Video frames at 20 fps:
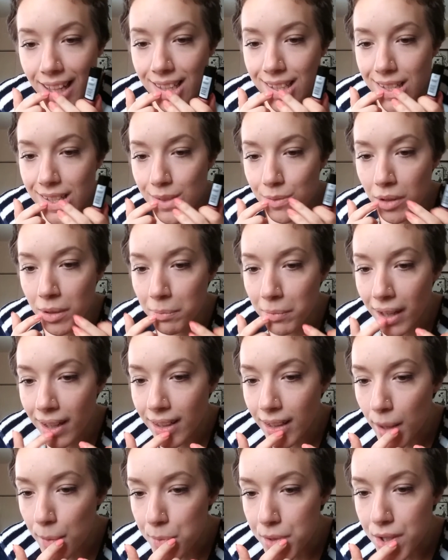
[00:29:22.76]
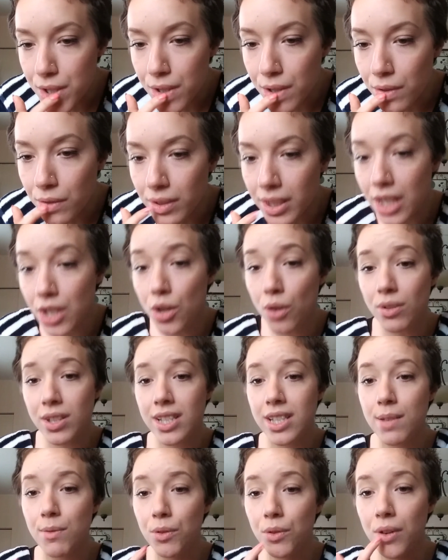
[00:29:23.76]
just what my lips do. They don't
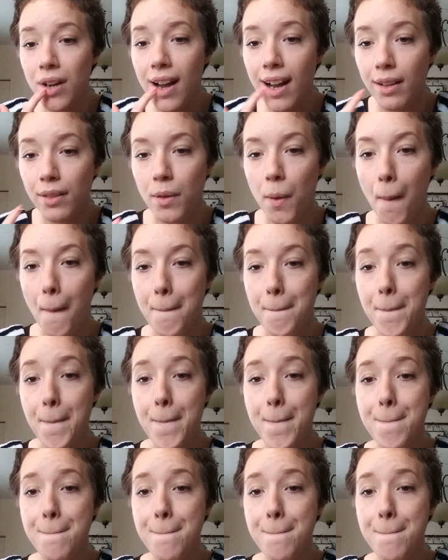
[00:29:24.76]
seem cracked though.